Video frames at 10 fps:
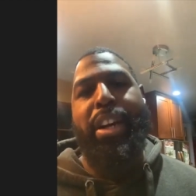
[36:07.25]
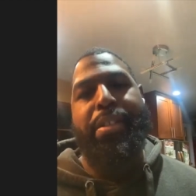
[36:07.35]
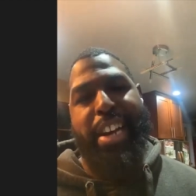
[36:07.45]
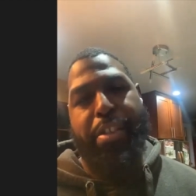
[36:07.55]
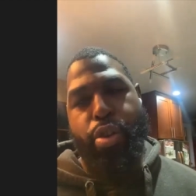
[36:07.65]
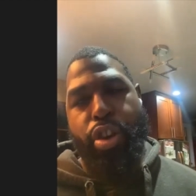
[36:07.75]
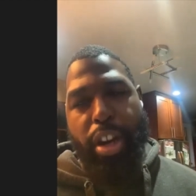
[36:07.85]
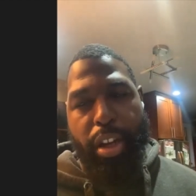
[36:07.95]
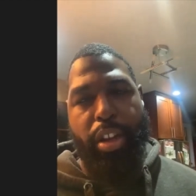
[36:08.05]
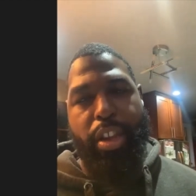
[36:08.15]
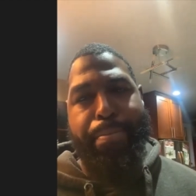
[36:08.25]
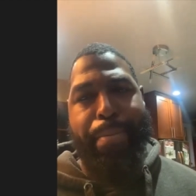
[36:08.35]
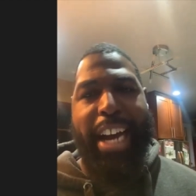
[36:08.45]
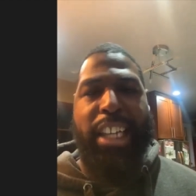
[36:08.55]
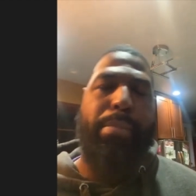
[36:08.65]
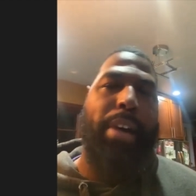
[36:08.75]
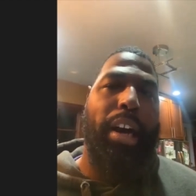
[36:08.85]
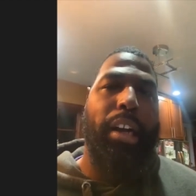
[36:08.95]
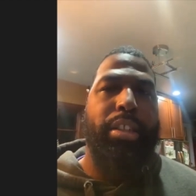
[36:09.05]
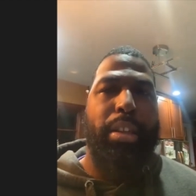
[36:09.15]
because that's where you're going to get the
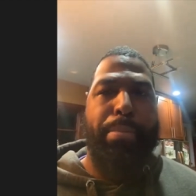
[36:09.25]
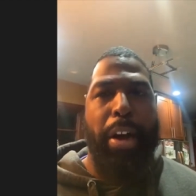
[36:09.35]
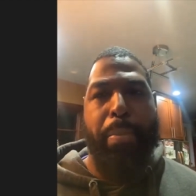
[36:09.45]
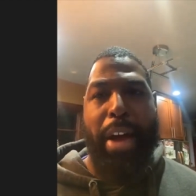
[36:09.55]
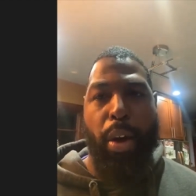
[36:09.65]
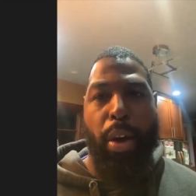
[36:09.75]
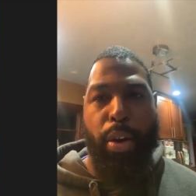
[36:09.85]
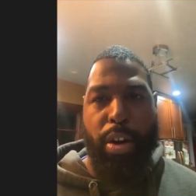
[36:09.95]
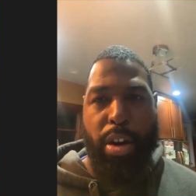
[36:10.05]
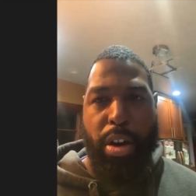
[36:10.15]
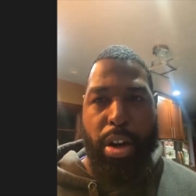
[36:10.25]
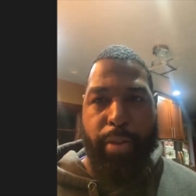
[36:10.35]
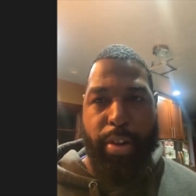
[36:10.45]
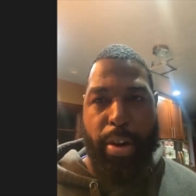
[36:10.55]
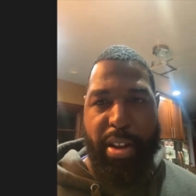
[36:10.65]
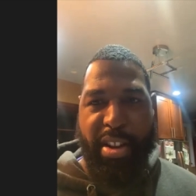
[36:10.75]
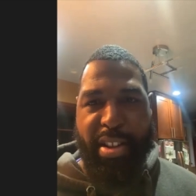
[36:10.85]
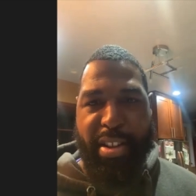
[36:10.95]
maximized amount of power from it.